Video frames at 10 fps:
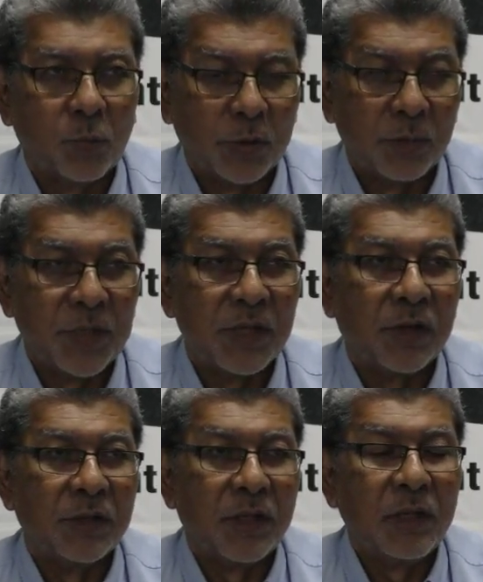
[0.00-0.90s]
would have been
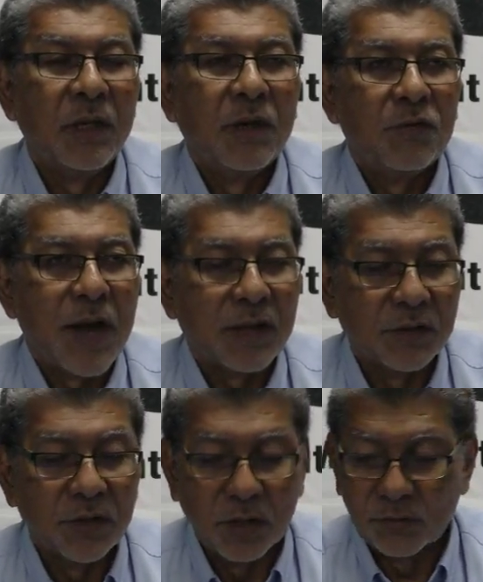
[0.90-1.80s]
on the
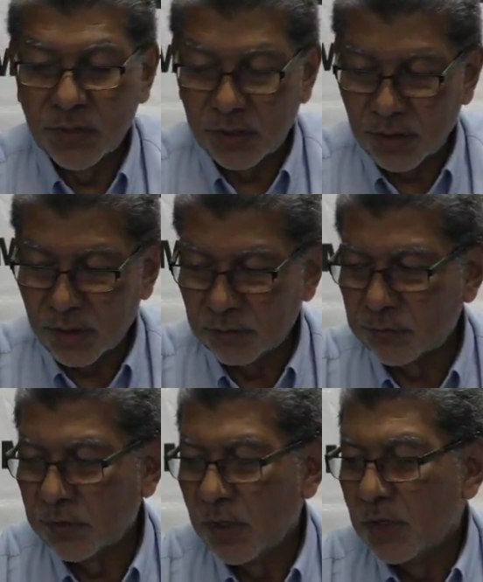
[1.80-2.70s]
faculty
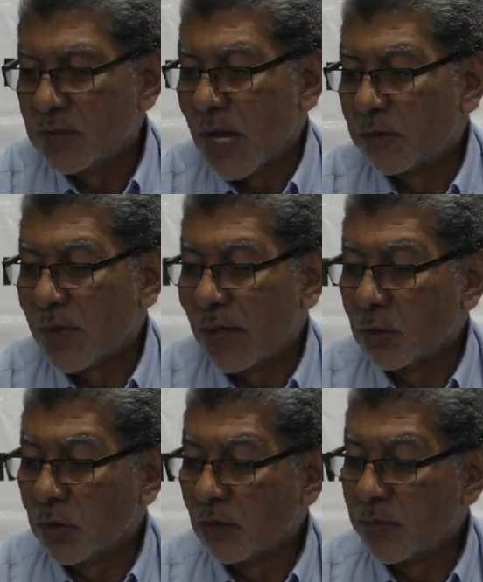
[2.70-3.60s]
of San
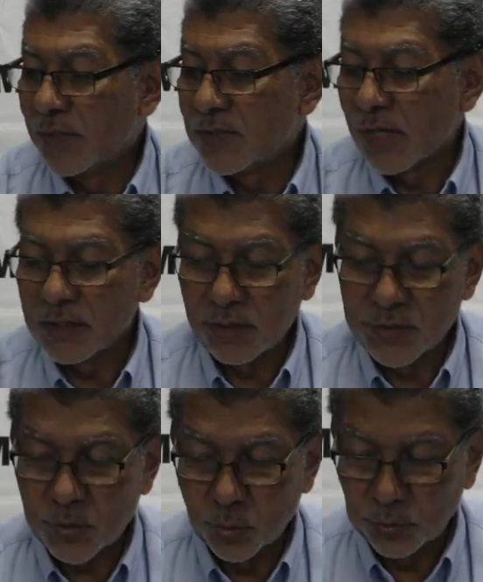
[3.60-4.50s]
Fernando Government
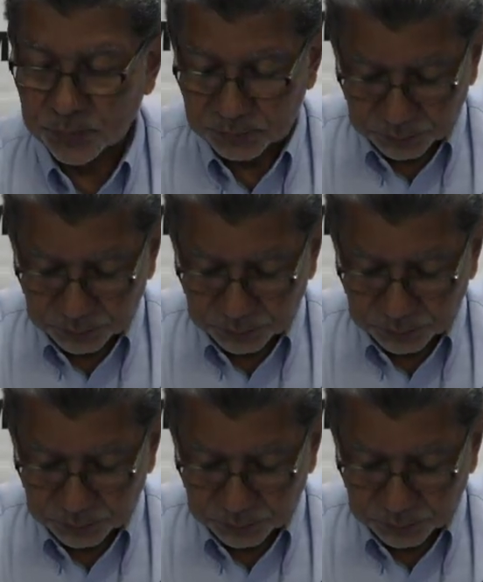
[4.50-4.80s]
Secondary School.